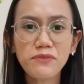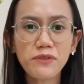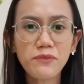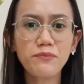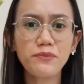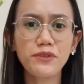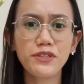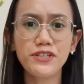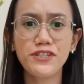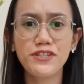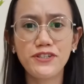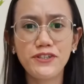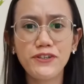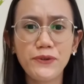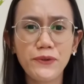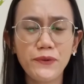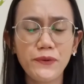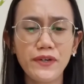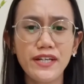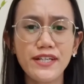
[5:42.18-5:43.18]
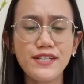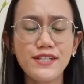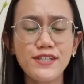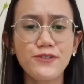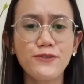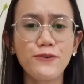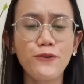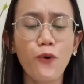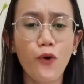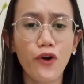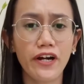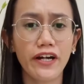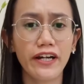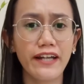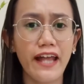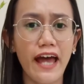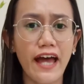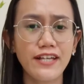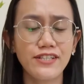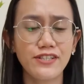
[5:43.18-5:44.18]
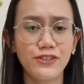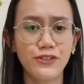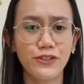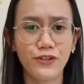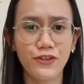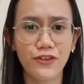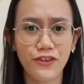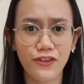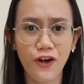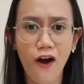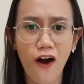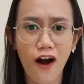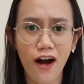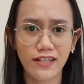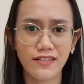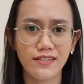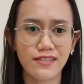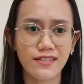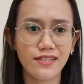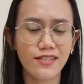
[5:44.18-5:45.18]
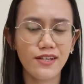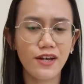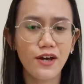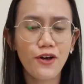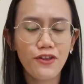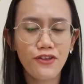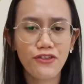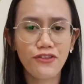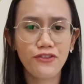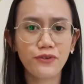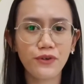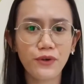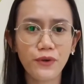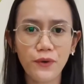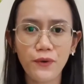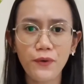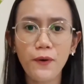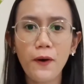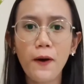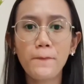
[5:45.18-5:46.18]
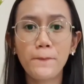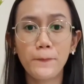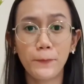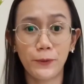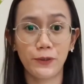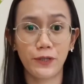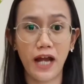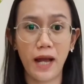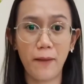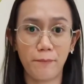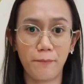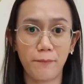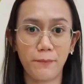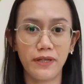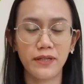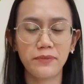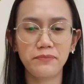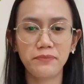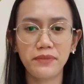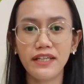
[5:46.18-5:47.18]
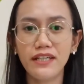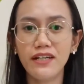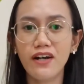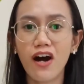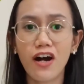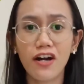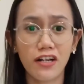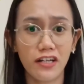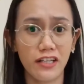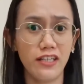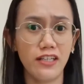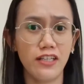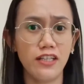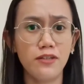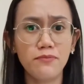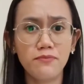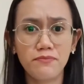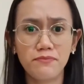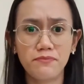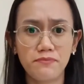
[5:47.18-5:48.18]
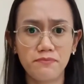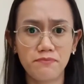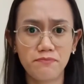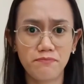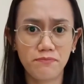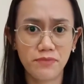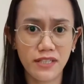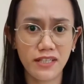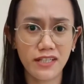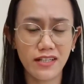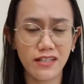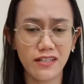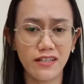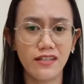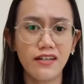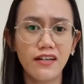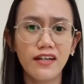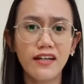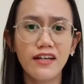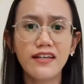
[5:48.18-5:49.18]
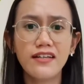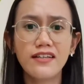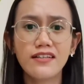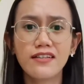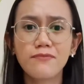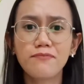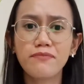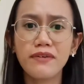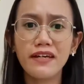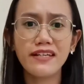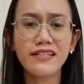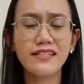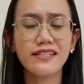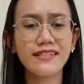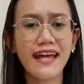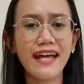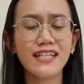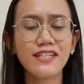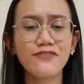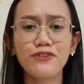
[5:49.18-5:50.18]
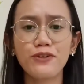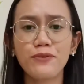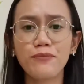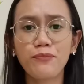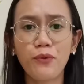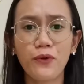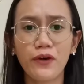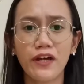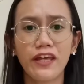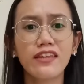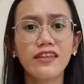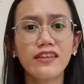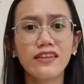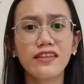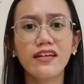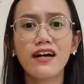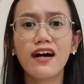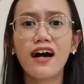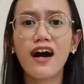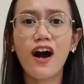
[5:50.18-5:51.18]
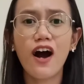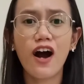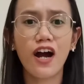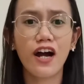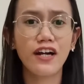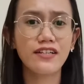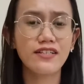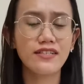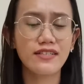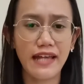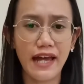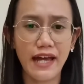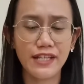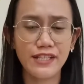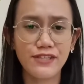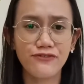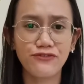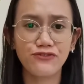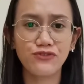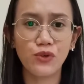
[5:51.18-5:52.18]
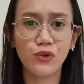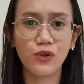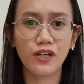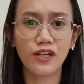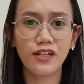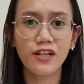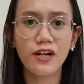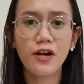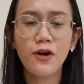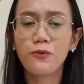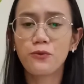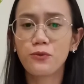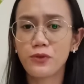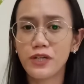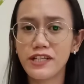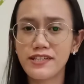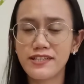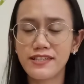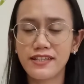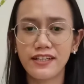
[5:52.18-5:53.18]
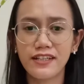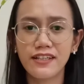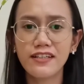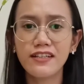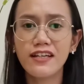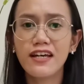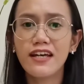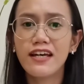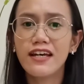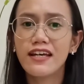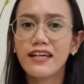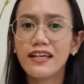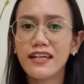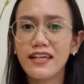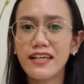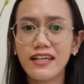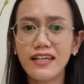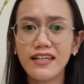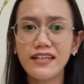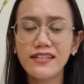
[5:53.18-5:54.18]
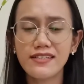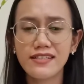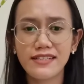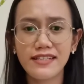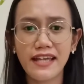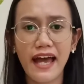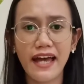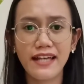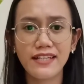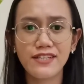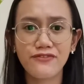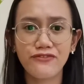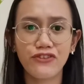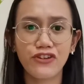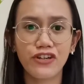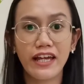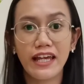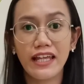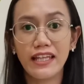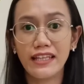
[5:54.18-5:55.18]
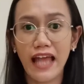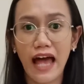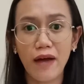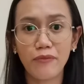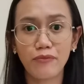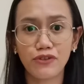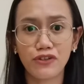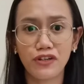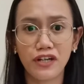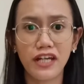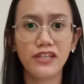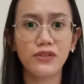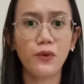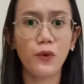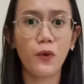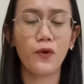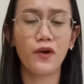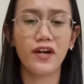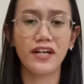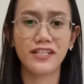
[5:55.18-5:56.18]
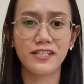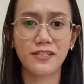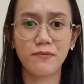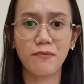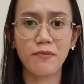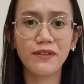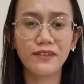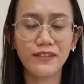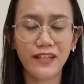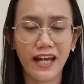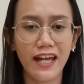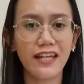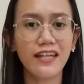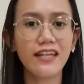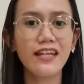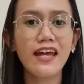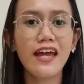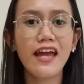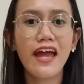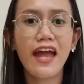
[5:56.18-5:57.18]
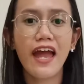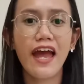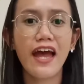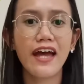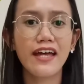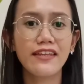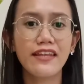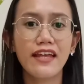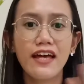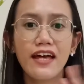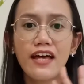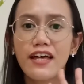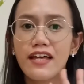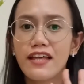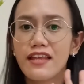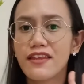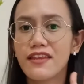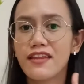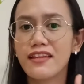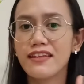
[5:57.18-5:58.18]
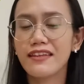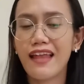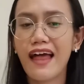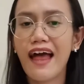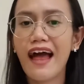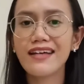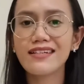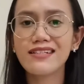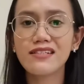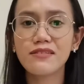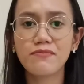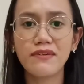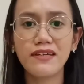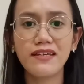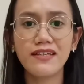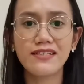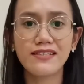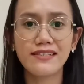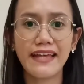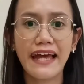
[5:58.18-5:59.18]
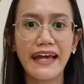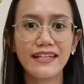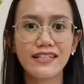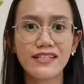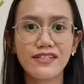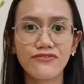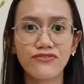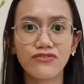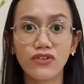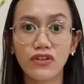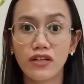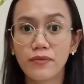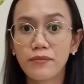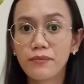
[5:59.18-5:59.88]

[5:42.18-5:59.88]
number 2 is to organize your thoughts through PREP. P-R-E-P. P stands for point, R stands for reason, E stands for elaborate or explain, and the last P stands for